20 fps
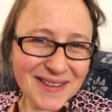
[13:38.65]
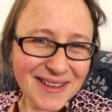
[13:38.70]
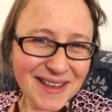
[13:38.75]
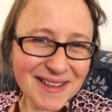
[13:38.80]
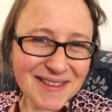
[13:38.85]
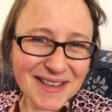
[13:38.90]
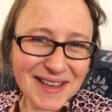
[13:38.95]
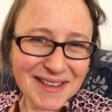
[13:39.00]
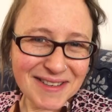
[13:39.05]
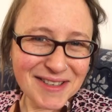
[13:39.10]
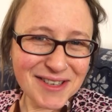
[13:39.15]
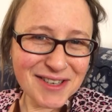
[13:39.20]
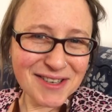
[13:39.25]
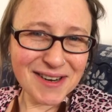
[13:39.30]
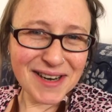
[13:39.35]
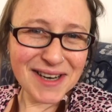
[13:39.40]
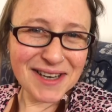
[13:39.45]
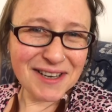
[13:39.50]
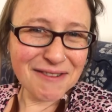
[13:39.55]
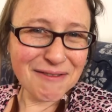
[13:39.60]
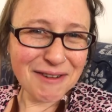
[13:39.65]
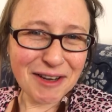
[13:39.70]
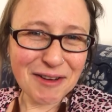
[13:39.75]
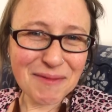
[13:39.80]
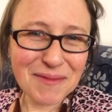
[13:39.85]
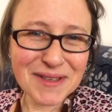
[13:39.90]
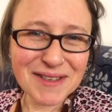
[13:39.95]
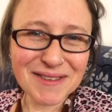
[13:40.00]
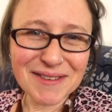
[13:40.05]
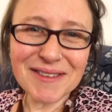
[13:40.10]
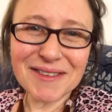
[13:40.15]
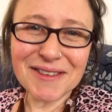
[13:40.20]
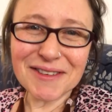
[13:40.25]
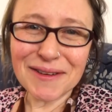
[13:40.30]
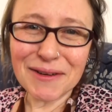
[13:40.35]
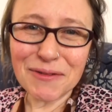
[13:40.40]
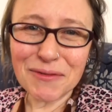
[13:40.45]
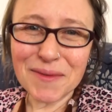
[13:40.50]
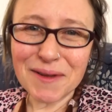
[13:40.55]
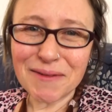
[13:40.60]
Get dad to train you up so you can do
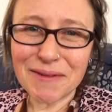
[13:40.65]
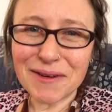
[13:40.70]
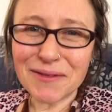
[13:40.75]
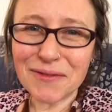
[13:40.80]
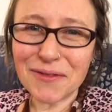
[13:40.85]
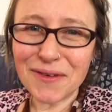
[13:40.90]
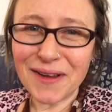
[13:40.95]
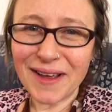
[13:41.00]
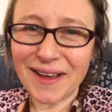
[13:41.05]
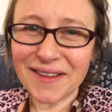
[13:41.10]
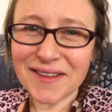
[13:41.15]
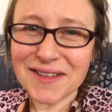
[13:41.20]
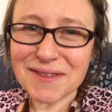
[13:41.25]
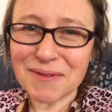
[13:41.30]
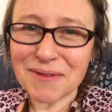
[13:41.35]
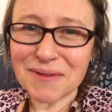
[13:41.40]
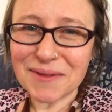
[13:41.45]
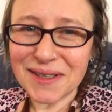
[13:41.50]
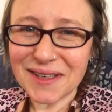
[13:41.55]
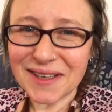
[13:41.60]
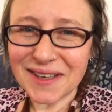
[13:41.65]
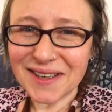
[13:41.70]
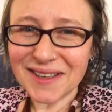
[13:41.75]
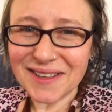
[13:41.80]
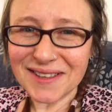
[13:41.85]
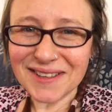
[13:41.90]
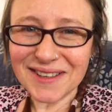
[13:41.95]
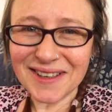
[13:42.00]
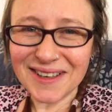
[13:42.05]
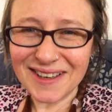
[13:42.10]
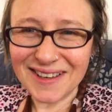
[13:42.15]
it from your own flat. That's what we need.